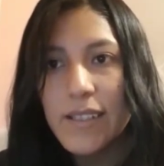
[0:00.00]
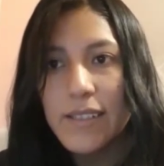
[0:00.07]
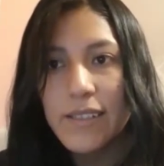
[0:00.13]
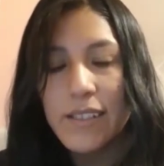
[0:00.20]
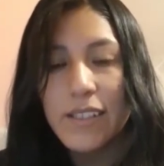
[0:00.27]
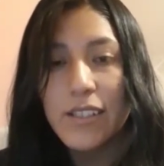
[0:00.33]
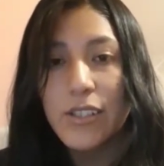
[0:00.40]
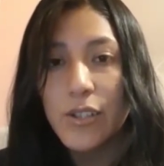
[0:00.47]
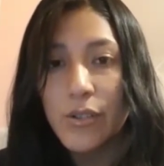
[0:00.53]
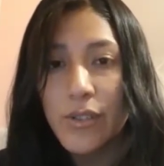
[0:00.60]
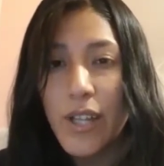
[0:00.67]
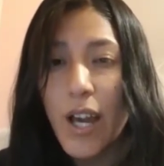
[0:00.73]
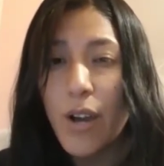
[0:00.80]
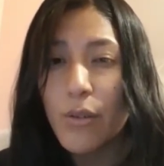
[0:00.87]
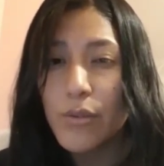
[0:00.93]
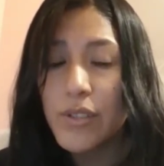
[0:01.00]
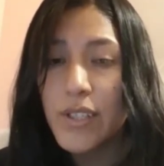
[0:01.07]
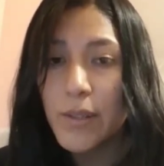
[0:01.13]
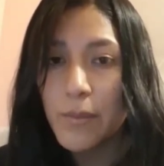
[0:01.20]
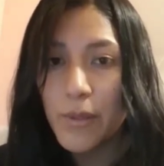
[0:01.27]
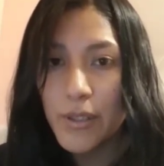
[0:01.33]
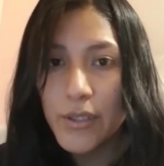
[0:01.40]
the
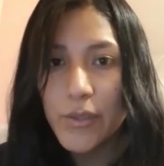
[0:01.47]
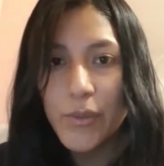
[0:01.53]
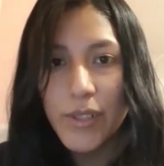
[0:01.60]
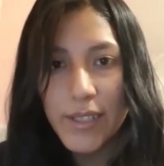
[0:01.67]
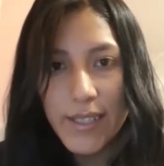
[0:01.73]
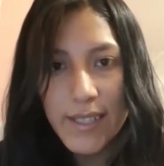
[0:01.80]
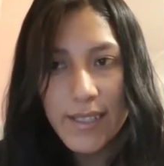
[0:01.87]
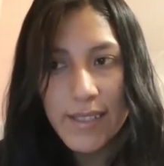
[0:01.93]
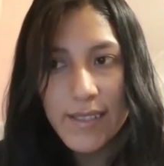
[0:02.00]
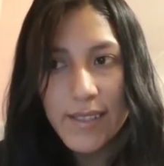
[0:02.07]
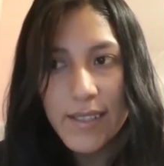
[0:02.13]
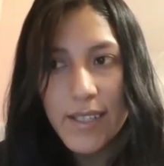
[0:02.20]
non-audible release,